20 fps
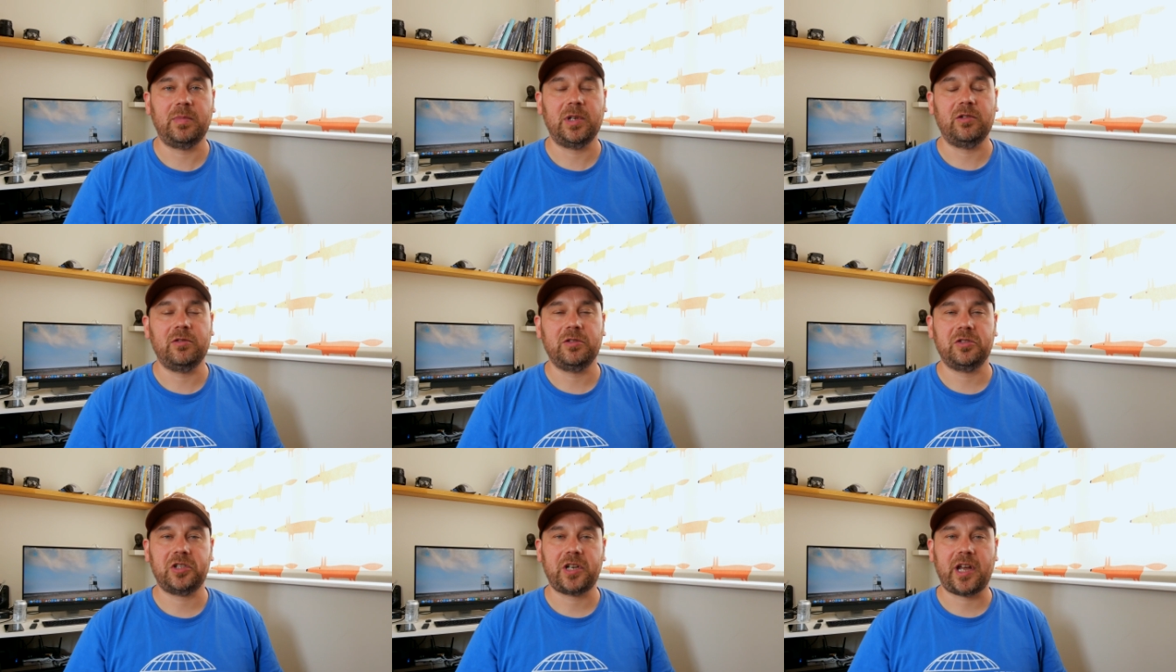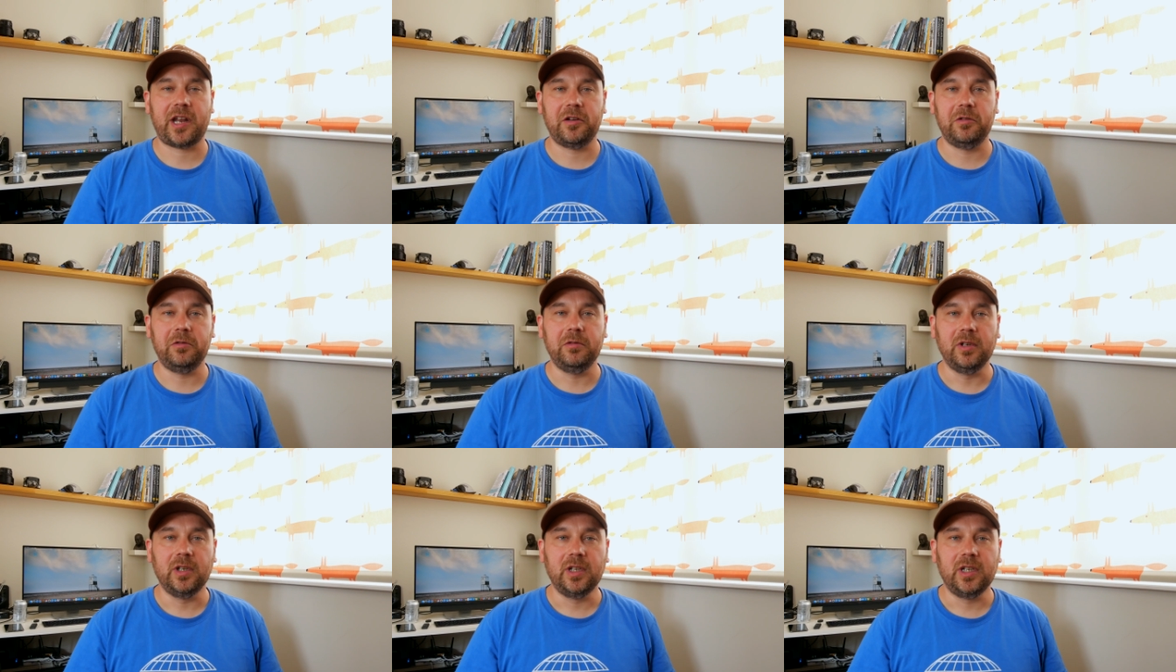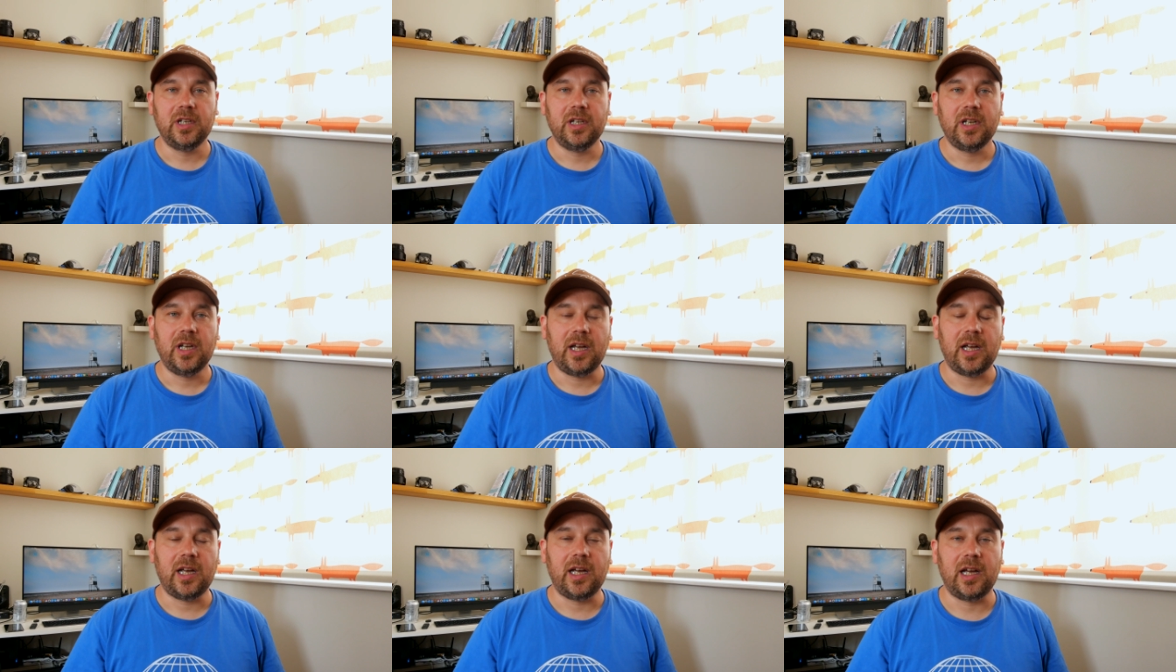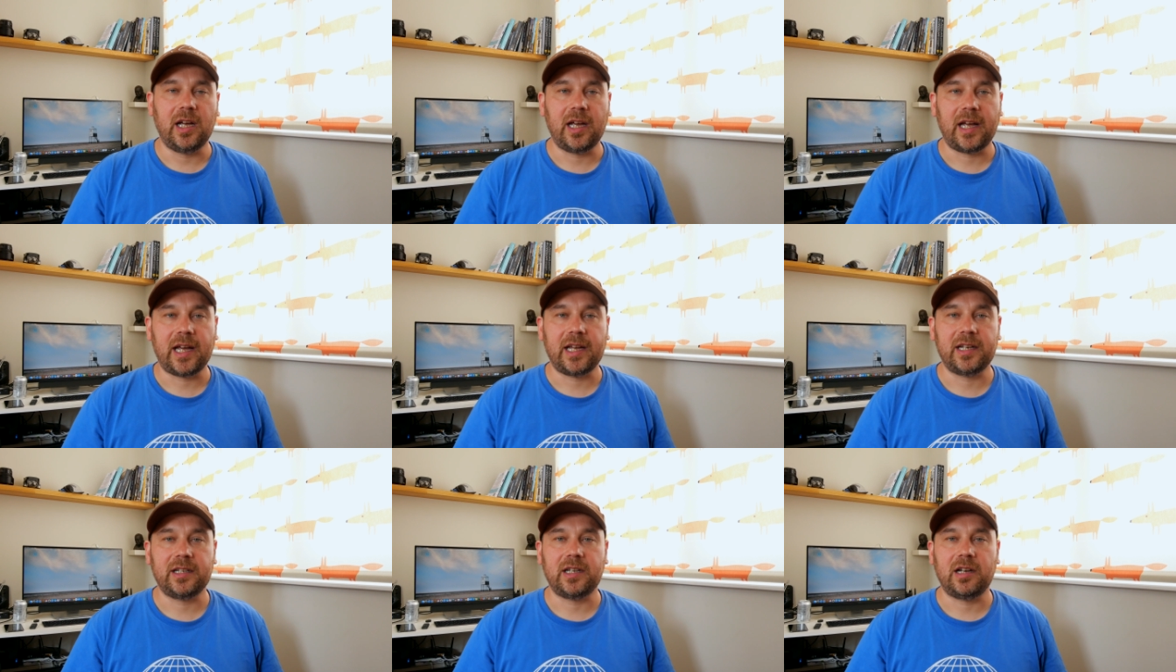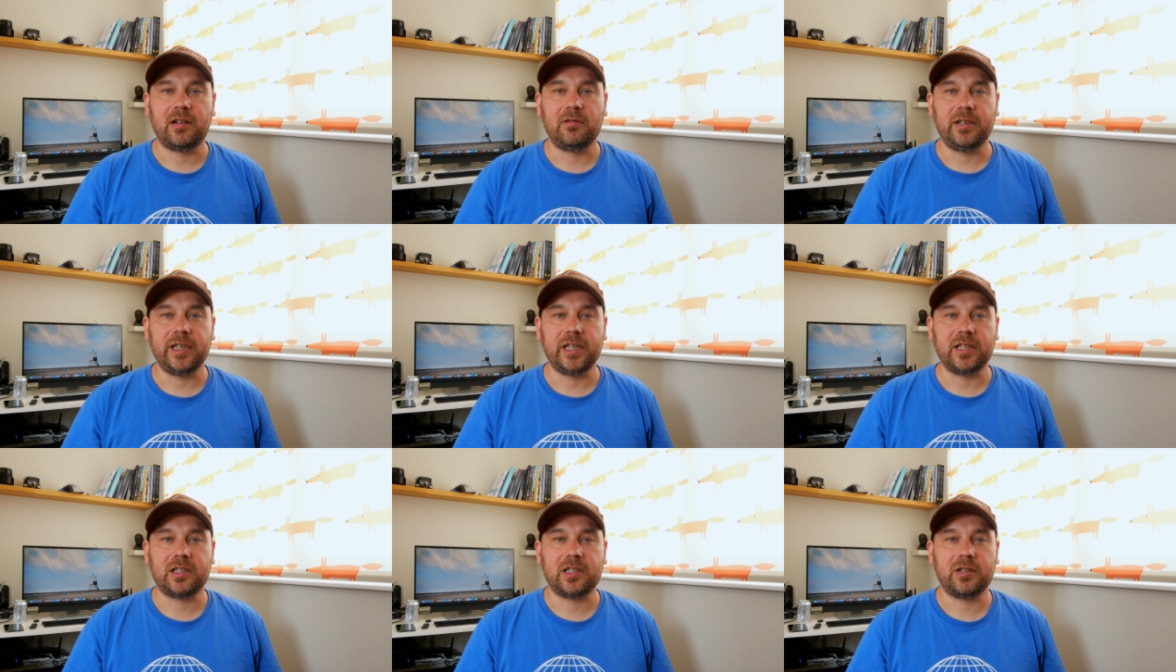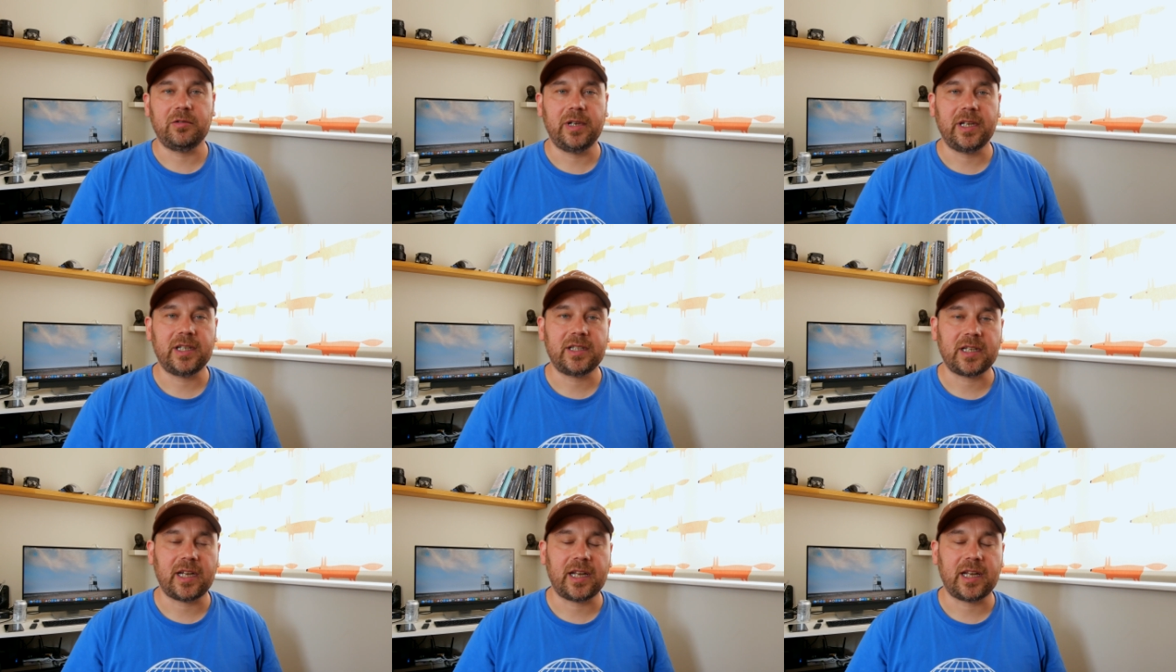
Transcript: Pills channel, and I'll link to it,